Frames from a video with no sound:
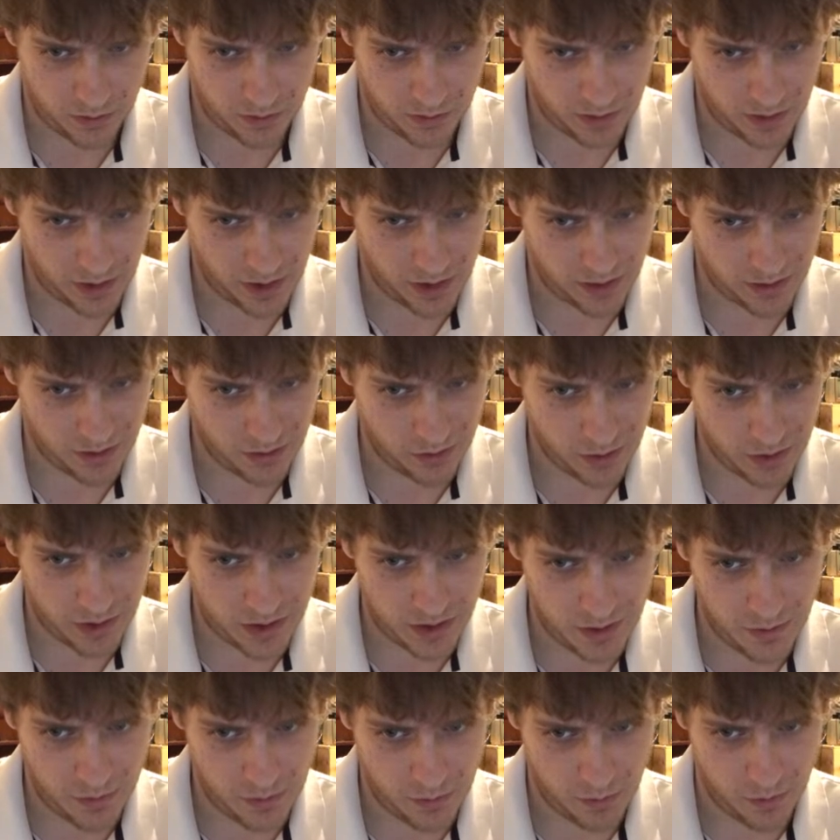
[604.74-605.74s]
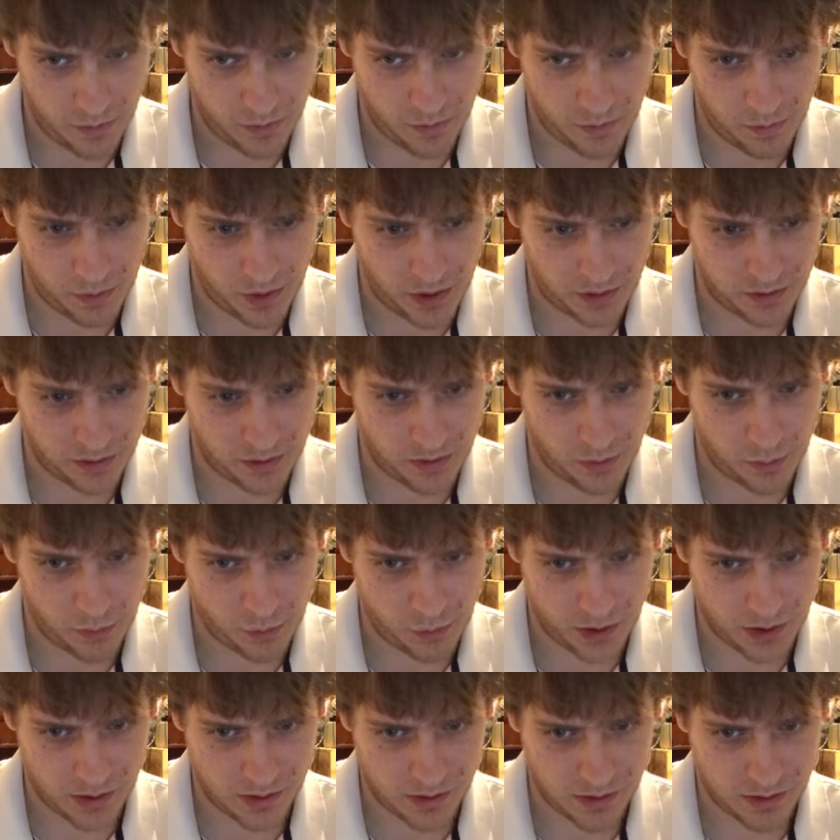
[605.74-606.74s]
take 3, move it back to
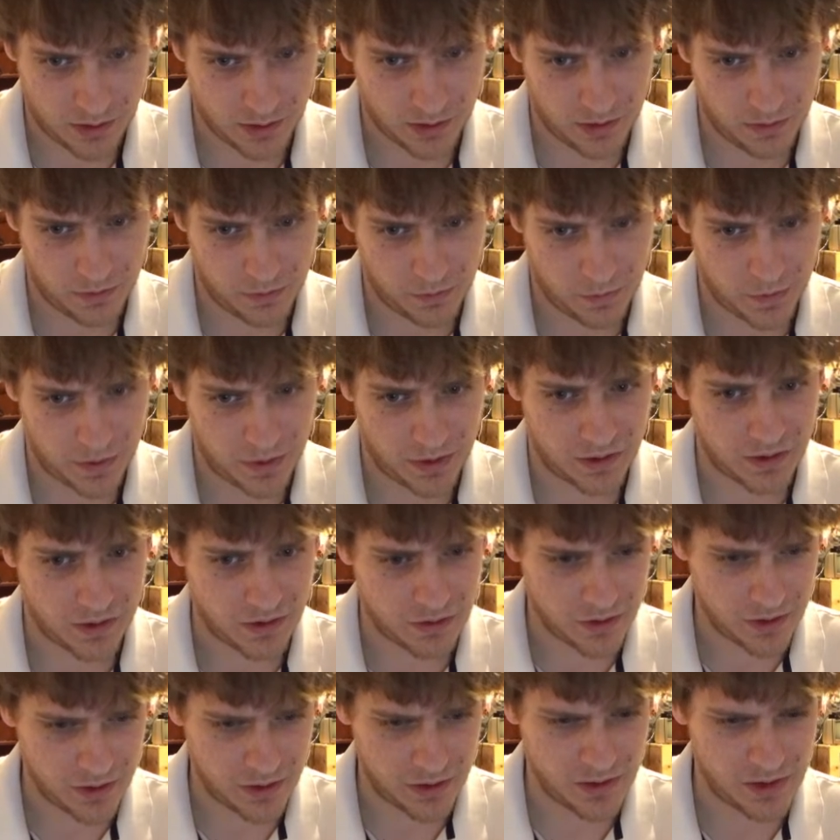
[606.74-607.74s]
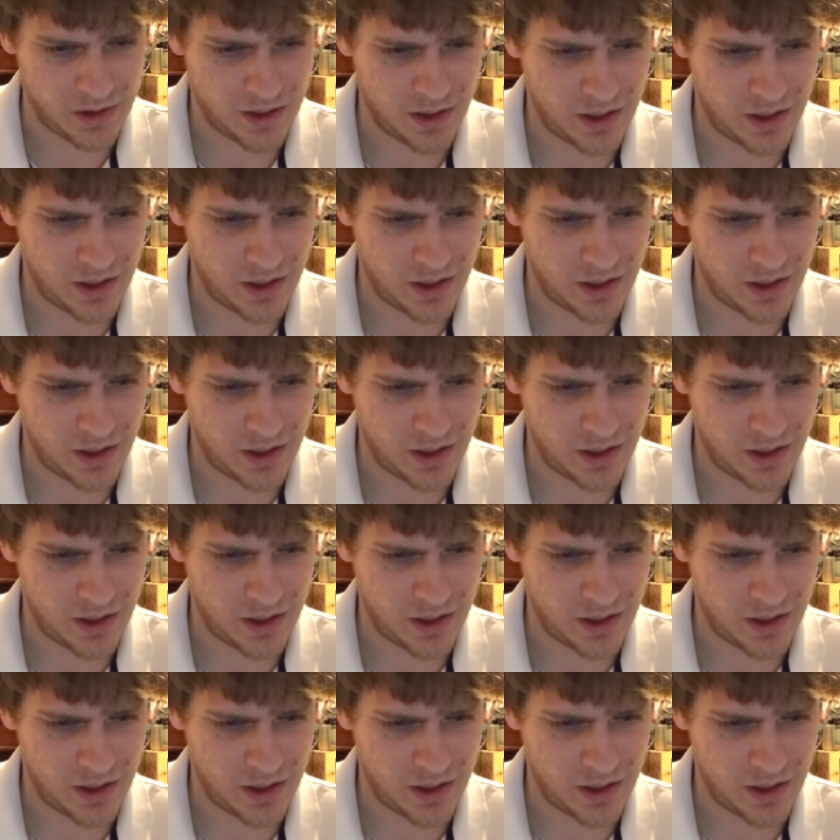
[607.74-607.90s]
opacity of 100.